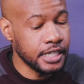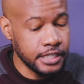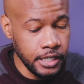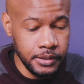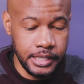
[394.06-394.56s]
I
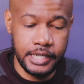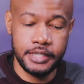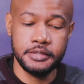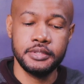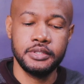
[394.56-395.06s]
don't
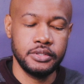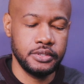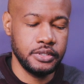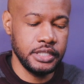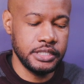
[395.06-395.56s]
like
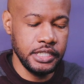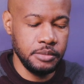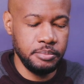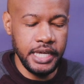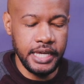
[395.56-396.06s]
is in the
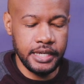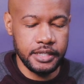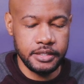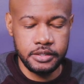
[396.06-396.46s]
back